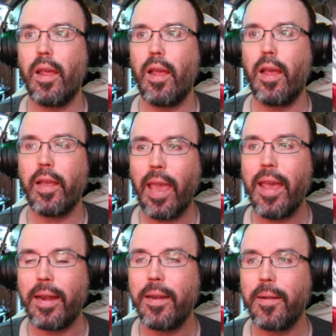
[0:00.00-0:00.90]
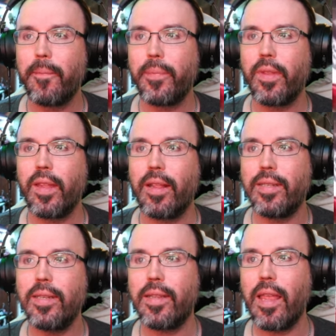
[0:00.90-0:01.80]
Again, this
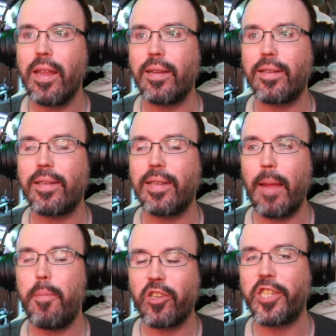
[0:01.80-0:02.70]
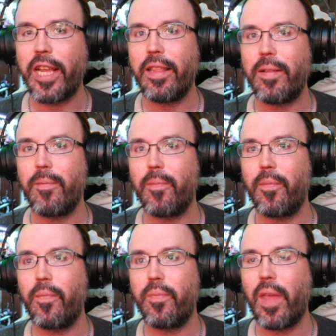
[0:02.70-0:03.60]
is the type of shit
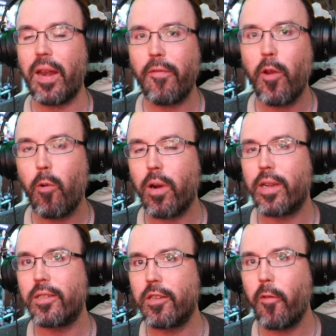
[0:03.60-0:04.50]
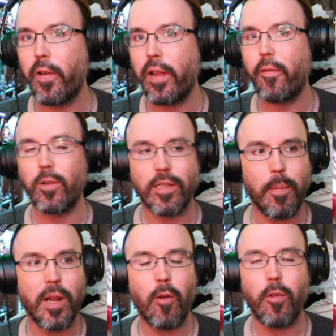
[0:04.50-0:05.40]
that if you were a conservative or
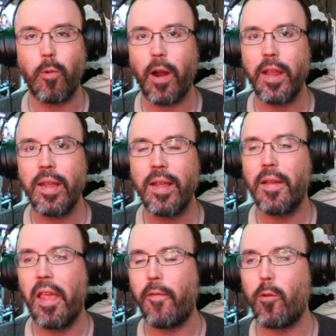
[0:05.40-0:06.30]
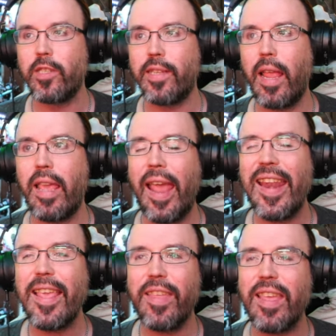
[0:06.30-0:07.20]
somebody on the right, if you were saying
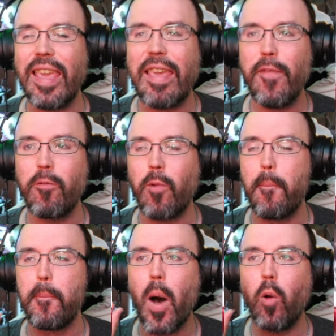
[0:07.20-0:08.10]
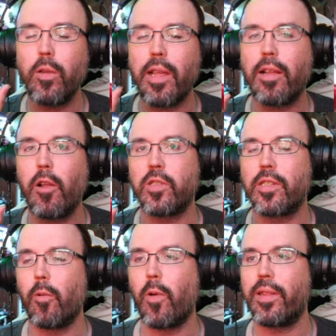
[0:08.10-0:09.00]
anything even remotely close
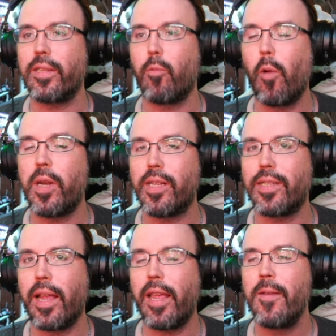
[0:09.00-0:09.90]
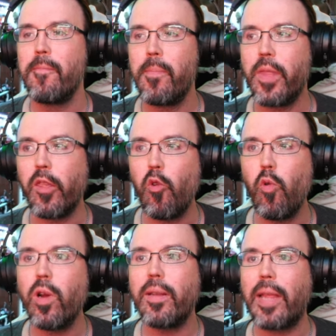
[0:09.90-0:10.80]
to what this woman is saying, you
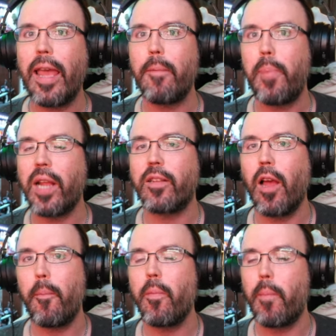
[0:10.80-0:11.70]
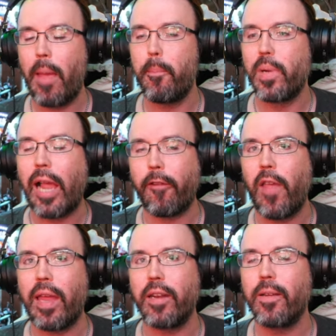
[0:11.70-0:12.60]
would get picked up and black
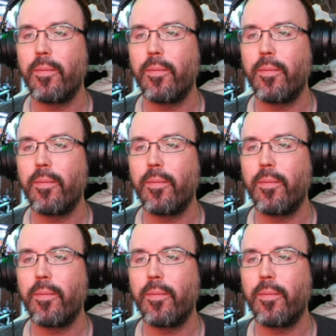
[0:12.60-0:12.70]
fanned.